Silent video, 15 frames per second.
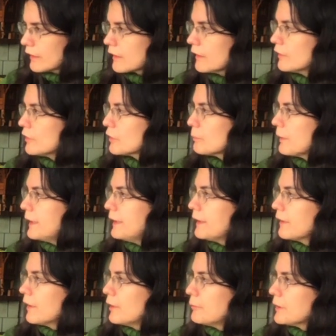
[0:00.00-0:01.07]

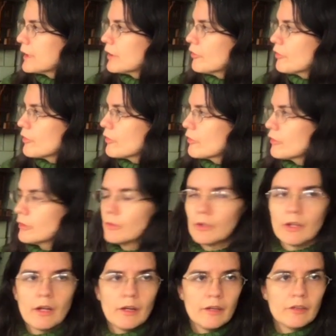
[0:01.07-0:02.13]
underpainting on because it's so
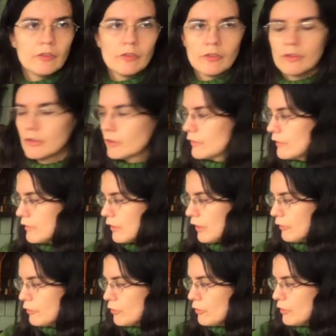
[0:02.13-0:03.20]
large. So
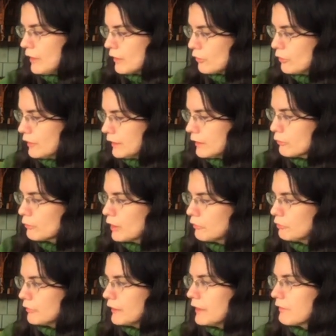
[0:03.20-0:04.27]
I'll do the acrylic
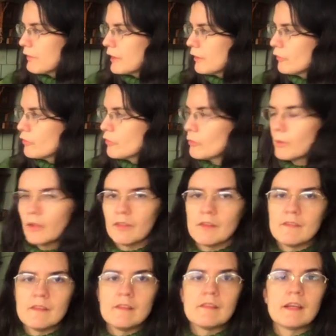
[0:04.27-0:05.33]
roughly, and then I'll do all the
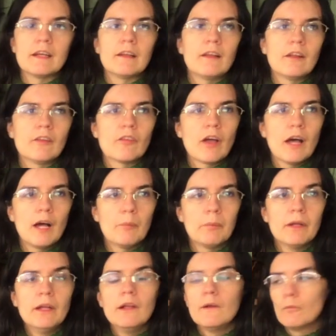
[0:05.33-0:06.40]
detail on top
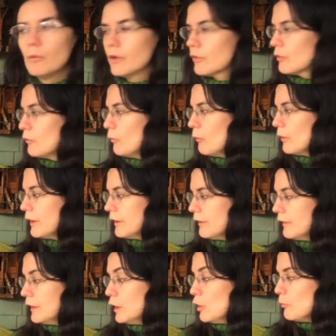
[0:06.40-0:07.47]
with oil.
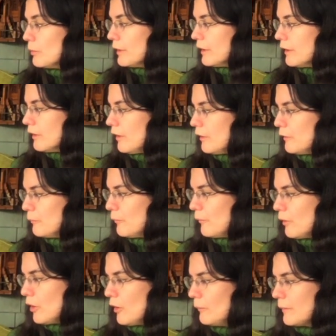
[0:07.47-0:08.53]
But
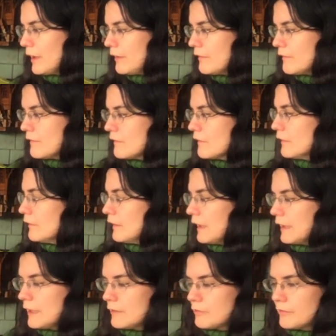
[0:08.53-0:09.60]
all my still
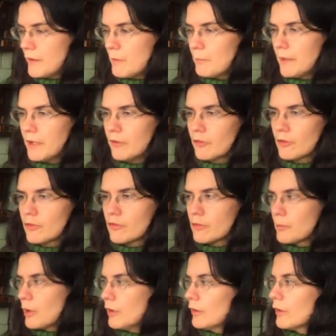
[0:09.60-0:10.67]
life and my other
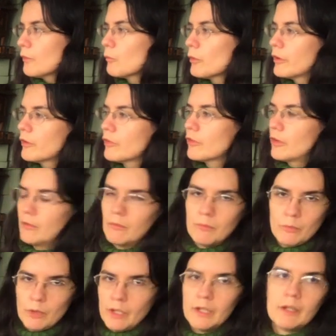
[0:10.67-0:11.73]
smaller works are
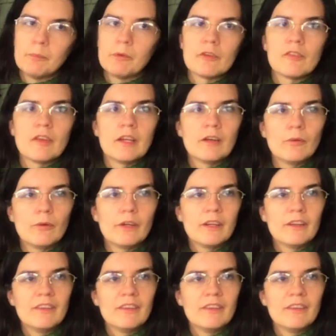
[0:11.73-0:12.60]
100% oil.